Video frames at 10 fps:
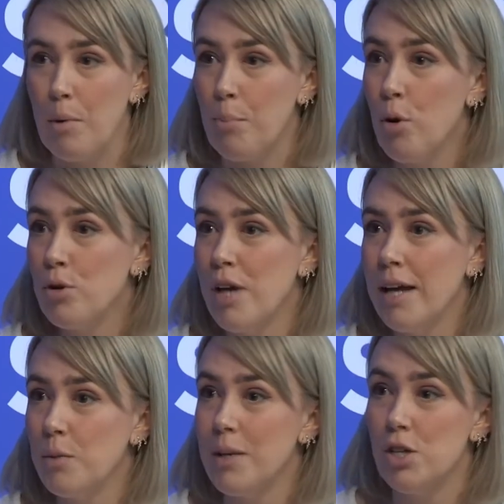
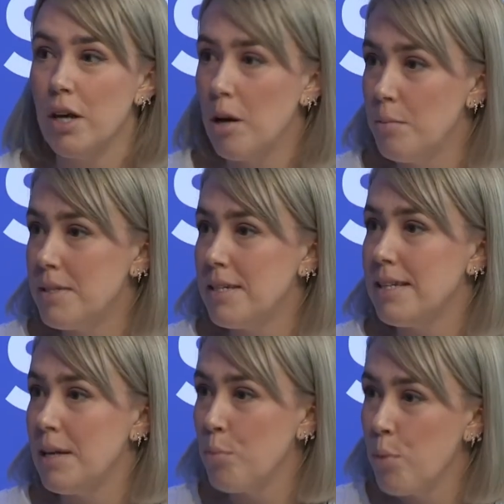project, which
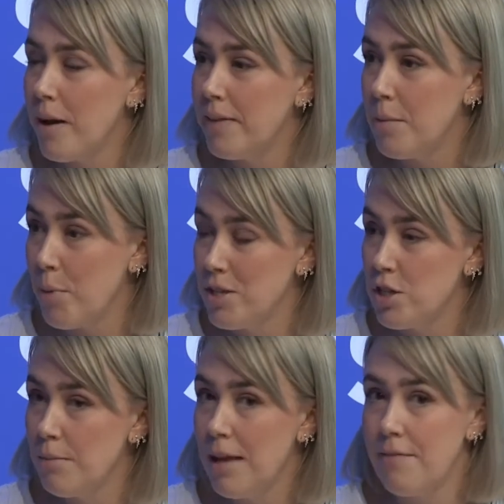encompasses the
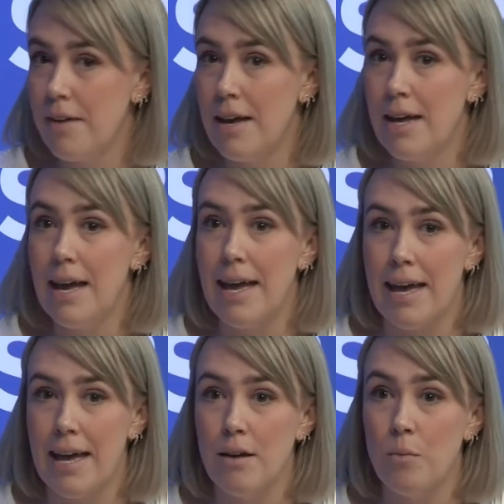Apprenticeship Levy.
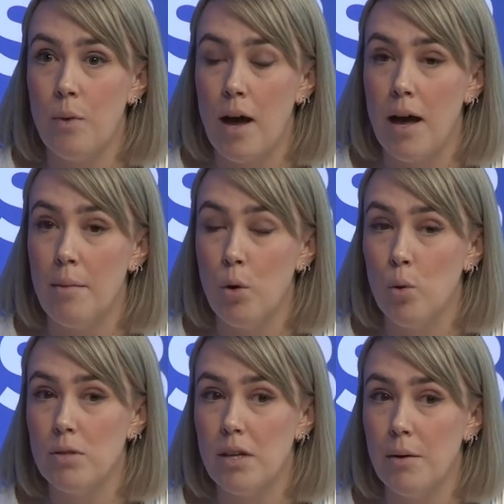It
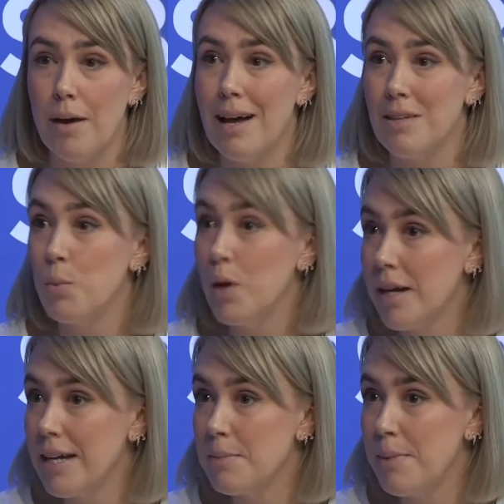also has
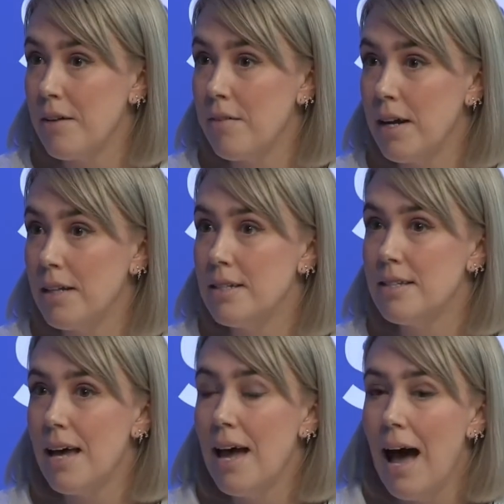work
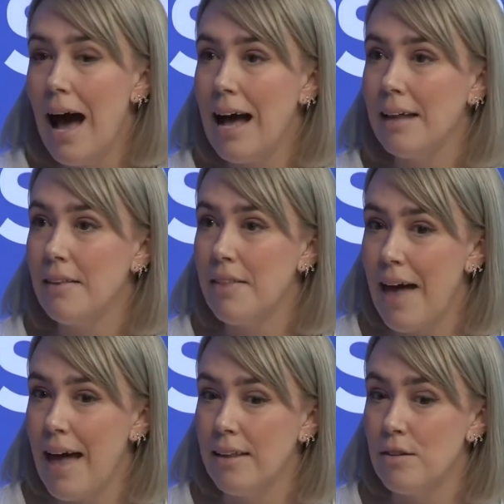experience, and
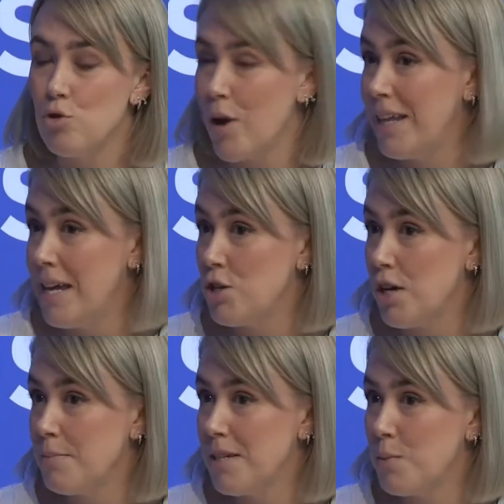then
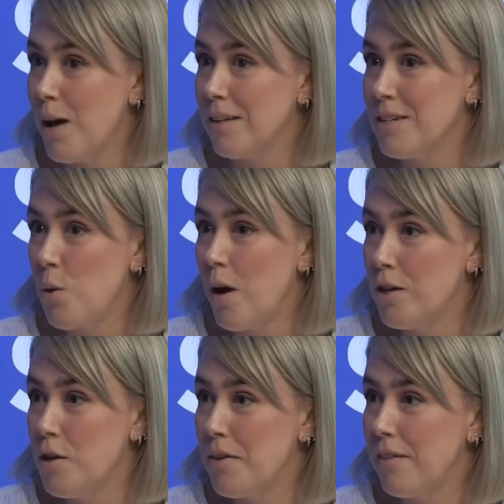traineeships as well is quite a
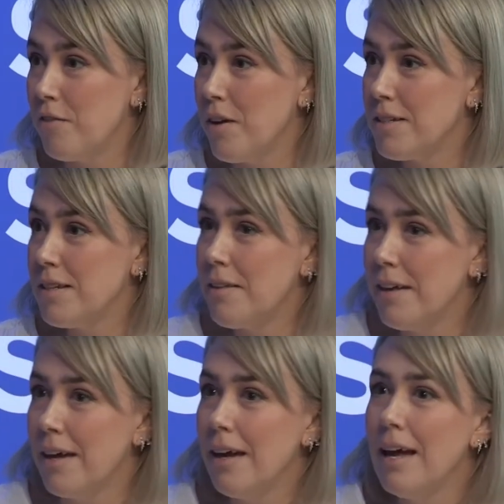new thing for us. And I
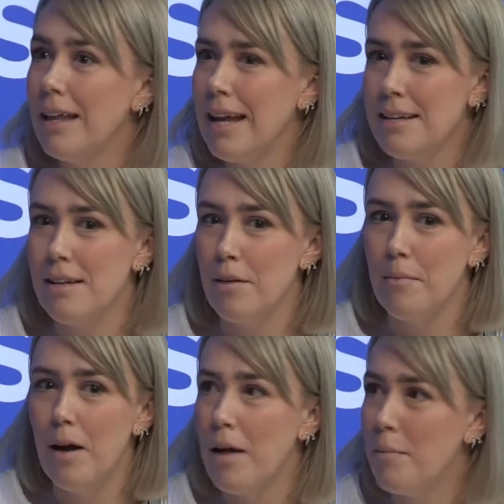think last
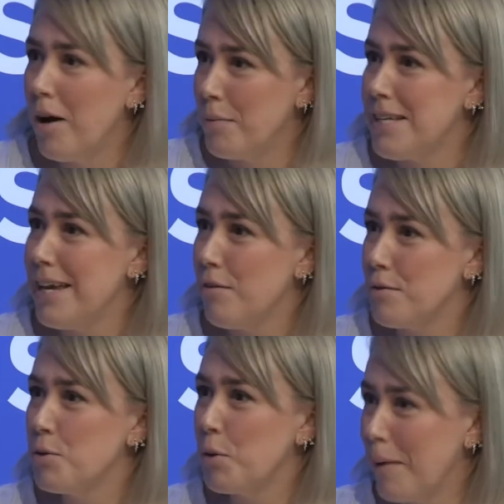time I was here, I
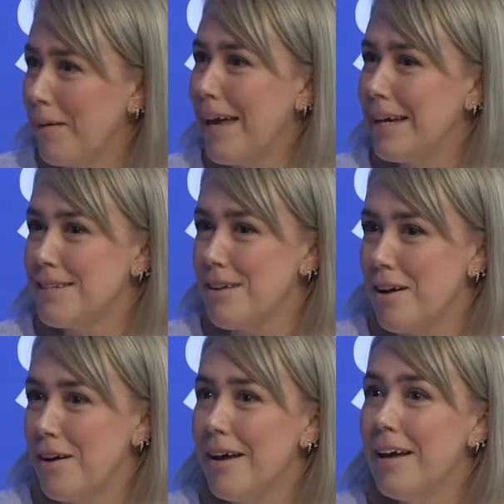was talking about
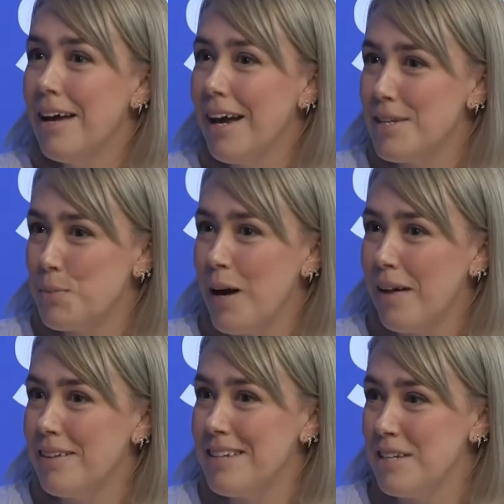Kickstart as
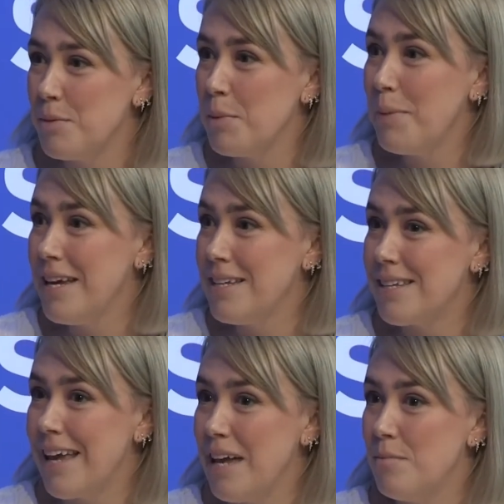well, the DWP
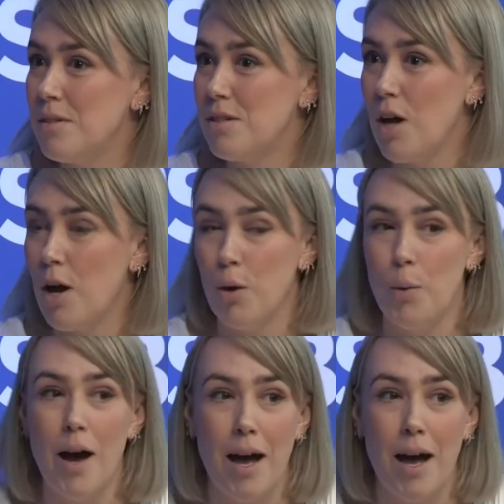scheme. Yeah. So